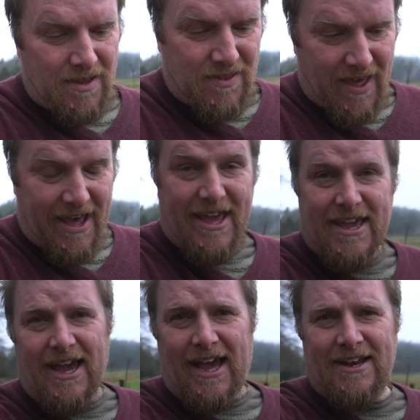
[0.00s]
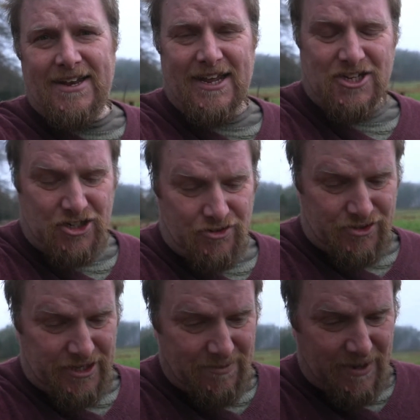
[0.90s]
they and their
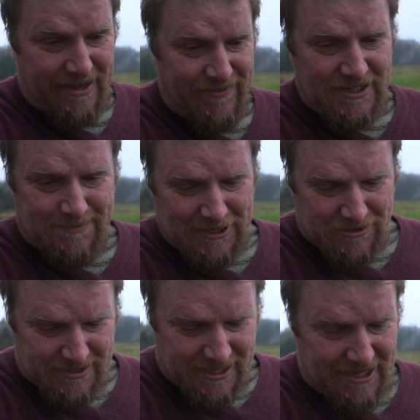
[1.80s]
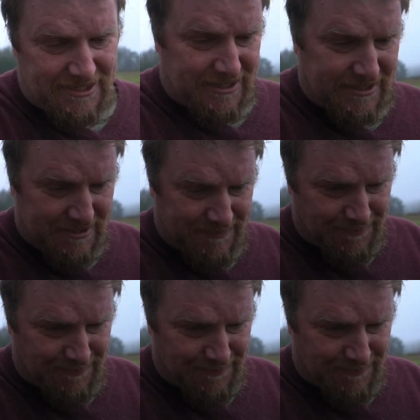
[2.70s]
children were given a special status,